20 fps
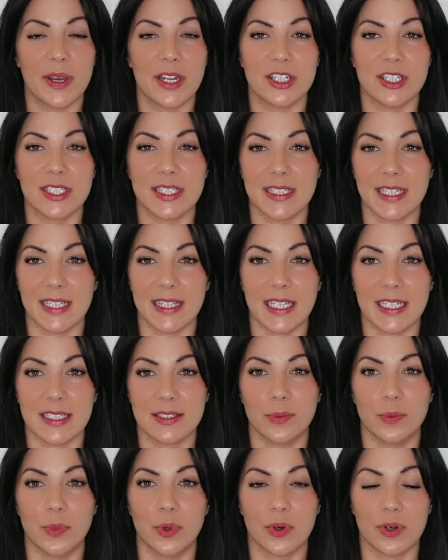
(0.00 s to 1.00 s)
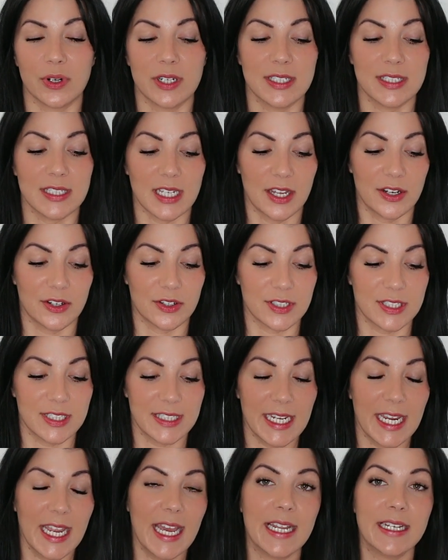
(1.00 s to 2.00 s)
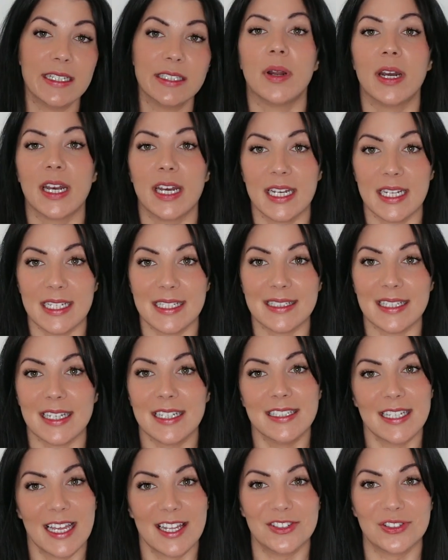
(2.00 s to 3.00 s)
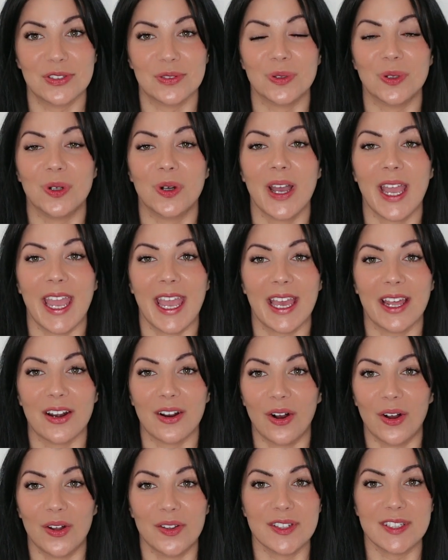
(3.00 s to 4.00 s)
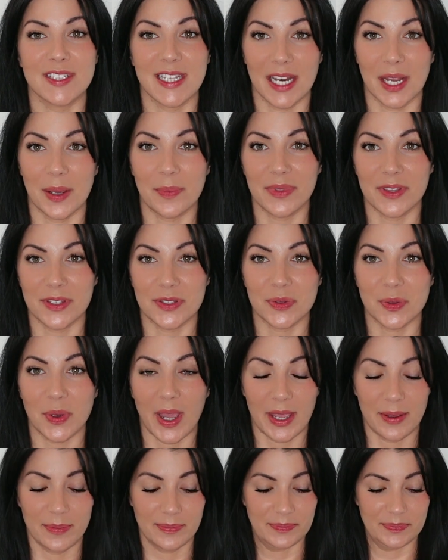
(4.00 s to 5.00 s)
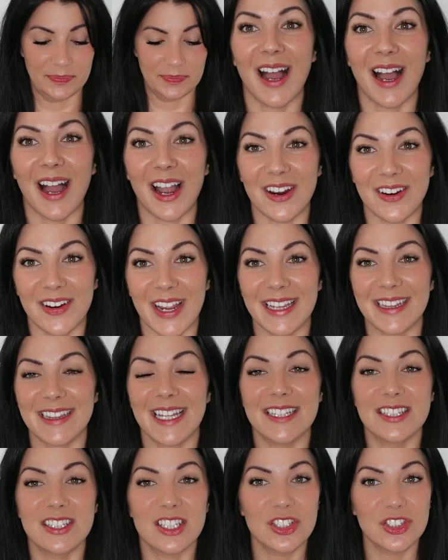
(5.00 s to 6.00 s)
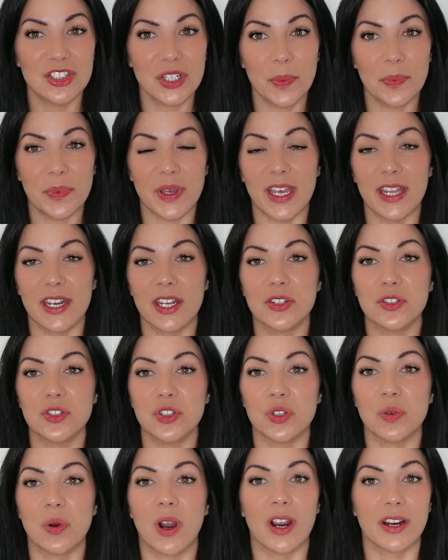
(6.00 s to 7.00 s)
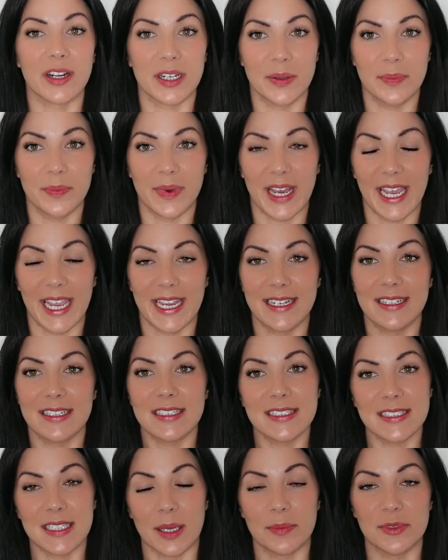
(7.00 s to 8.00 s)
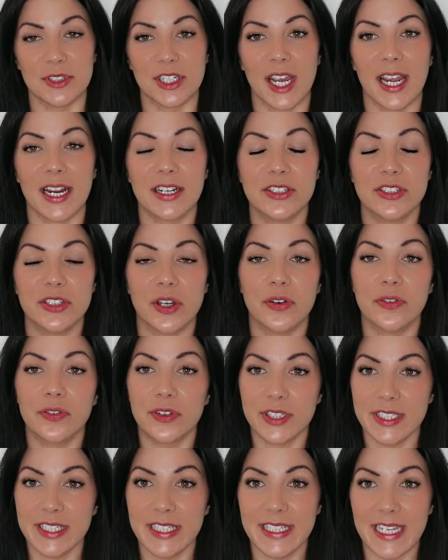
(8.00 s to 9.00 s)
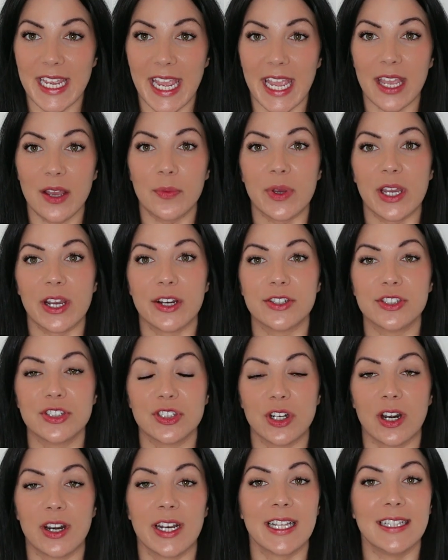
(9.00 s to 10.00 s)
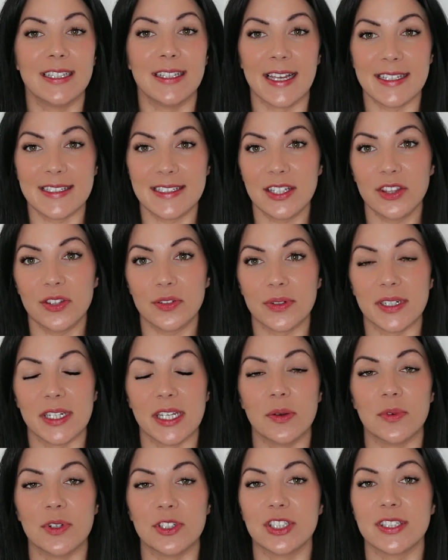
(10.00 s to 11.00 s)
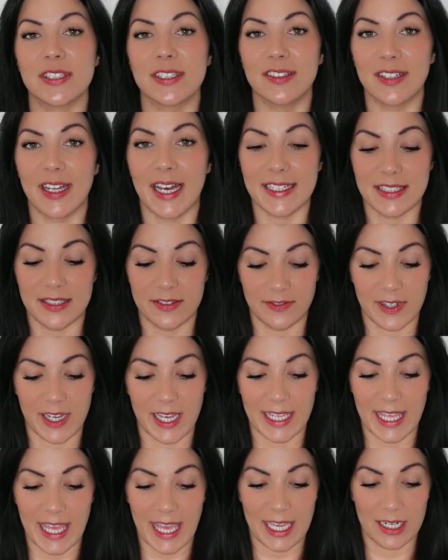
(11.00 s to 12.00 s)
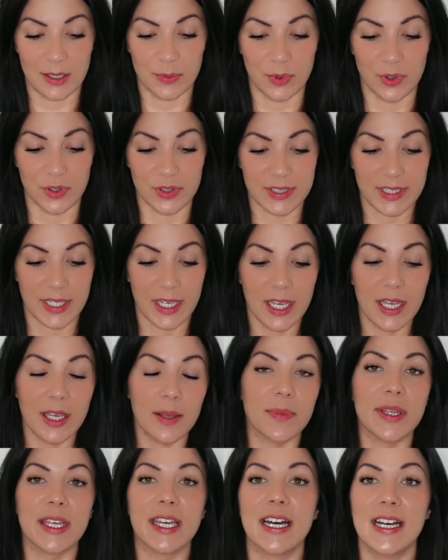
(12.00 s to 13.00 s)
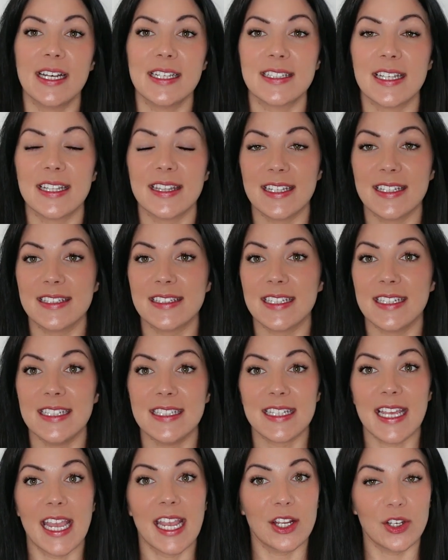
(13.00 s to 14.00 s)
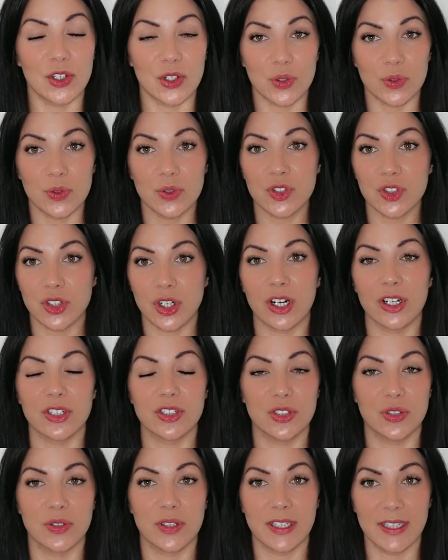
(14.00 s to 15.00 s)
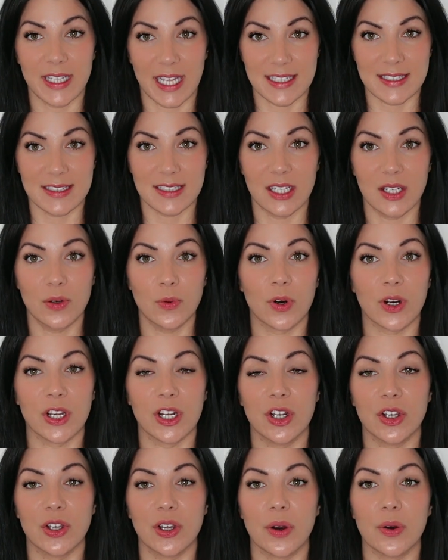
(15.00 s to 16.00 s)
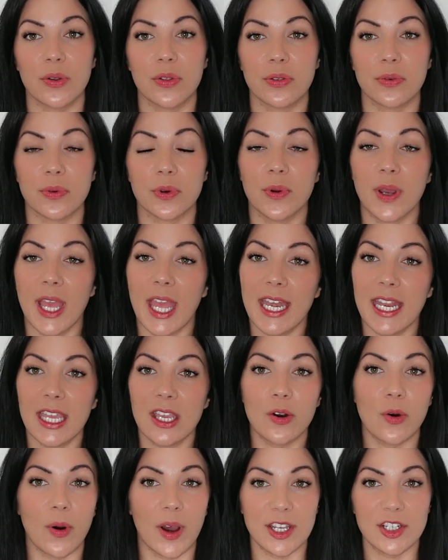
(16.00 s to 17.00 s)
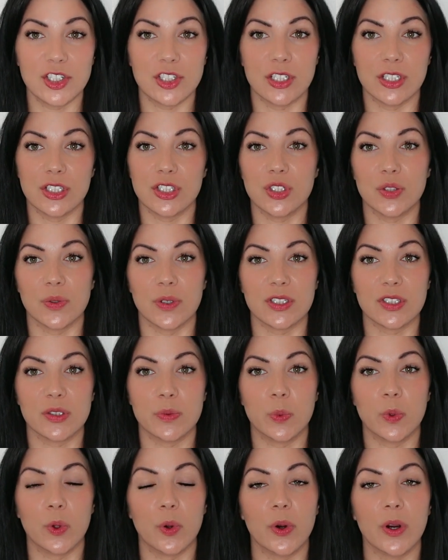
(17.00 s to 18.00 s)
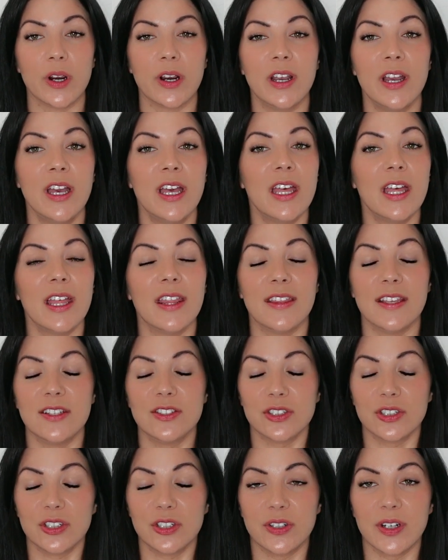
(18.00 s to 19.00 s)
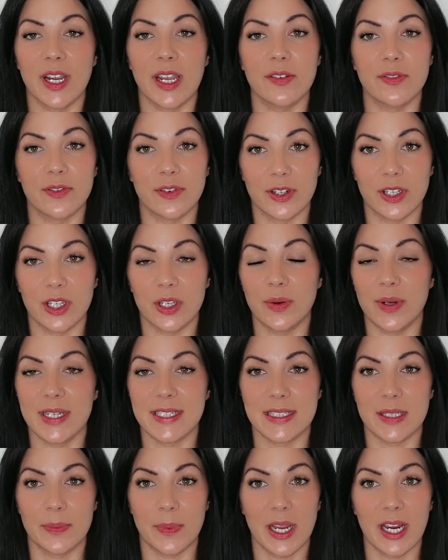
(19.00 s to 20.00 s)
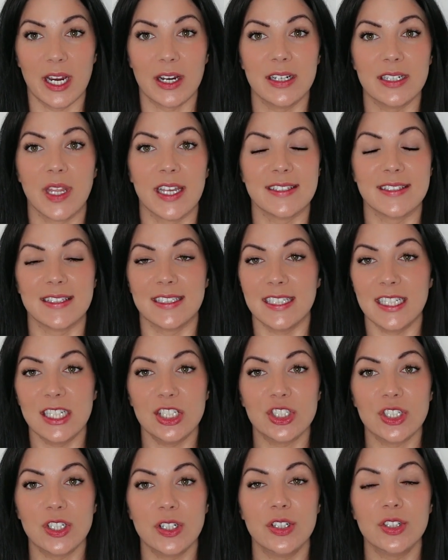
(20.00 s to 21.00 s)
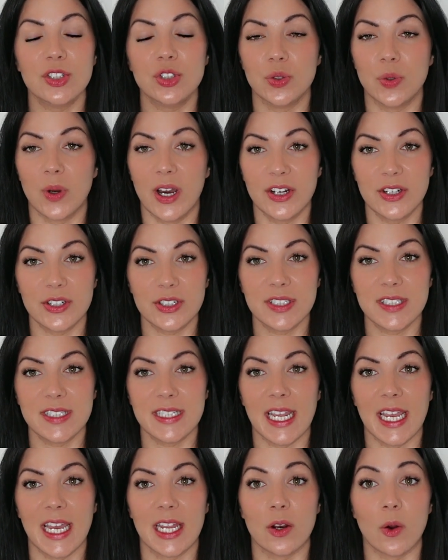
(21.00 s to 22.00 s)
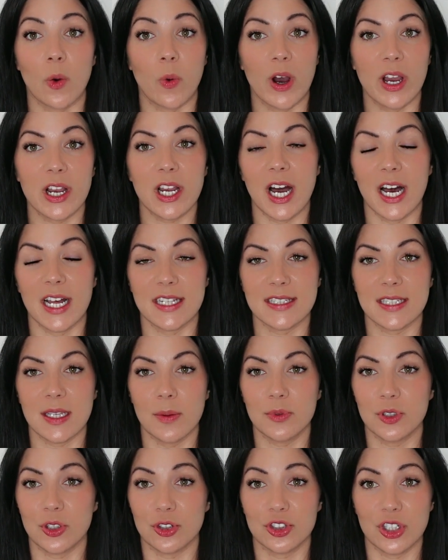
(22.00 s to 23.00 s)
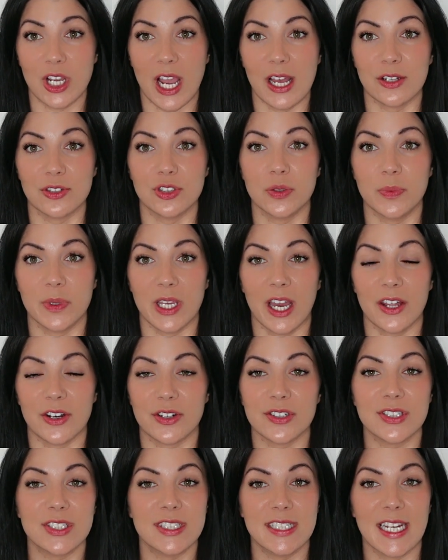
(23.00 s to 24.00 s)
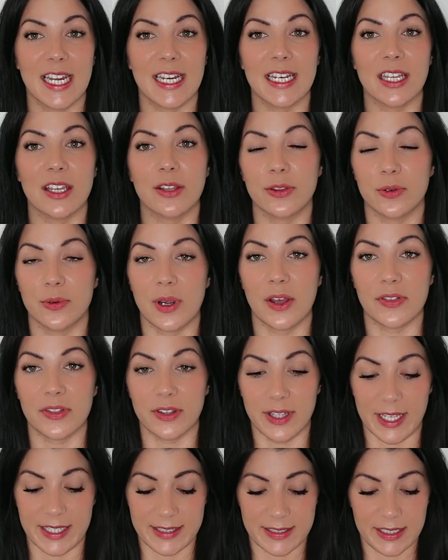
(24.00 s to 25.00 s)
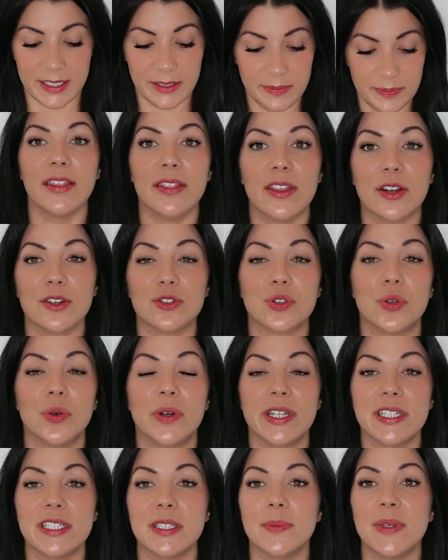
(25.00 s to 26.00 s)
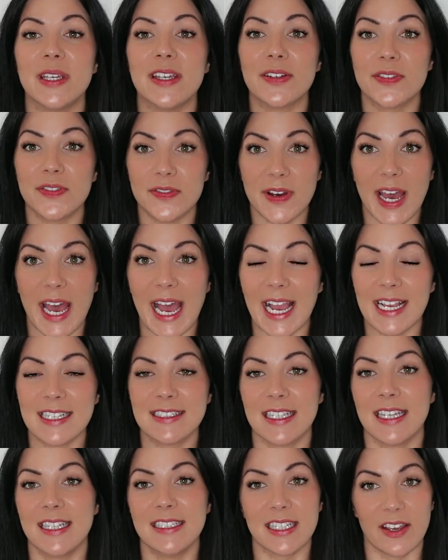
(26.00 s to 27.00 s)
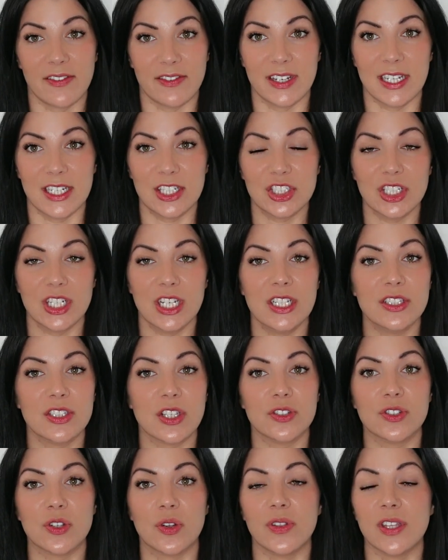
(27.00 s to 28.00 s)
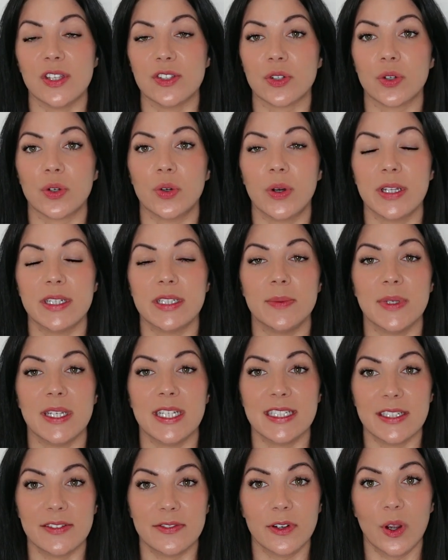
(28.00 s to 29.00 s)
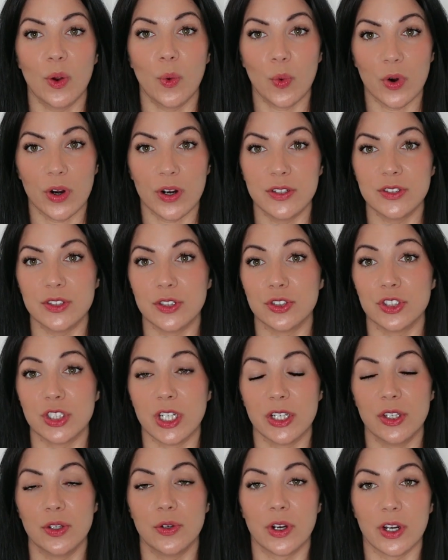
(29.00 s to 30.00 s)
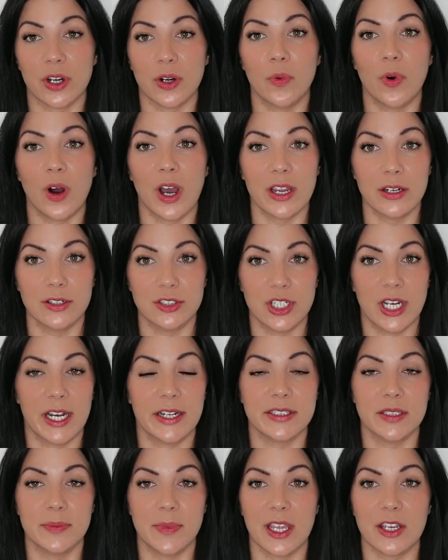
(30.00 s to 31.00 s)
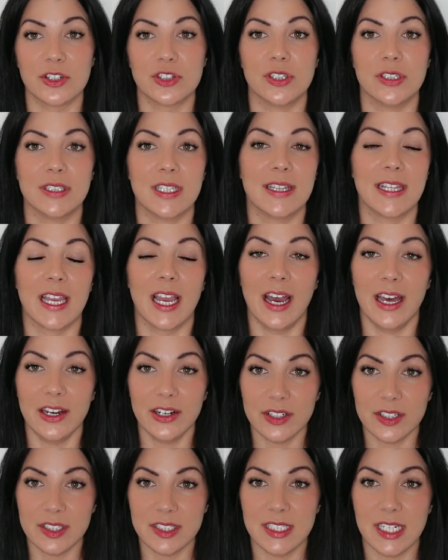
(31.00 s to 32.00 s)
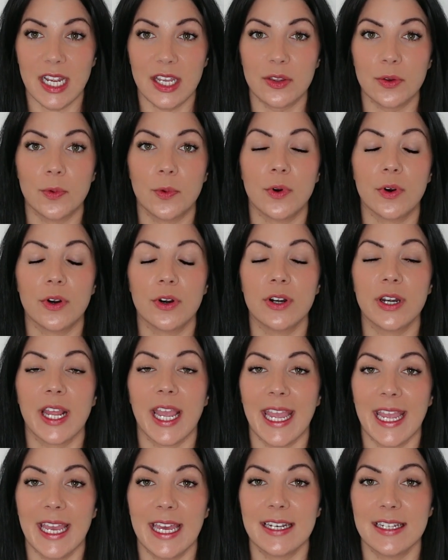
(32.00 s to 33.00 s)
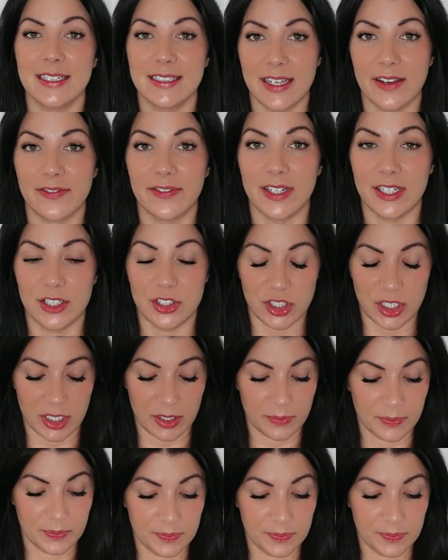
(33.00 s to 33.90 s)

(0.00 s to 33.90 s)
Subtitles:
I just think that's important to understand, but it is intentional and all set up this way. All right, let's jump in to our combined subject. So for today, we are starting lesson 3, which is classifying animals. Because this is a new start to the lesson, we're going to go through any questions to explore. These are great for you as the parent, as the teacher, to understand what concepts your child should be understanding throughout the lesson. There's going to be facts and definitions. So these are going to be different words you're going to want your child to make sure that they understand the word and definition.